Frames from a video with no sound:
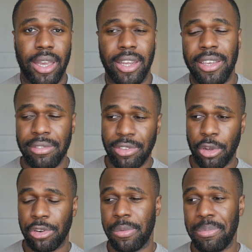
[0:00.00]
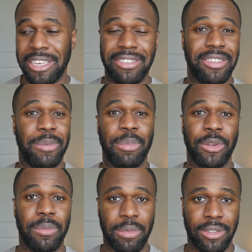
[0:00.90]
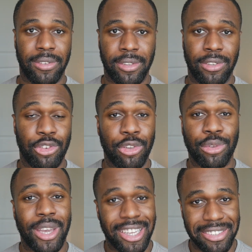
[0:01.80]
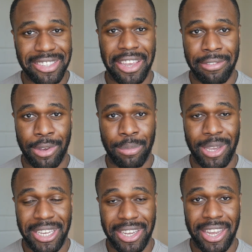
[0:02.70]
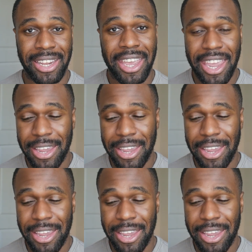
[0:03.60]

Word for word: and I even started a P C building business just so I can save up and get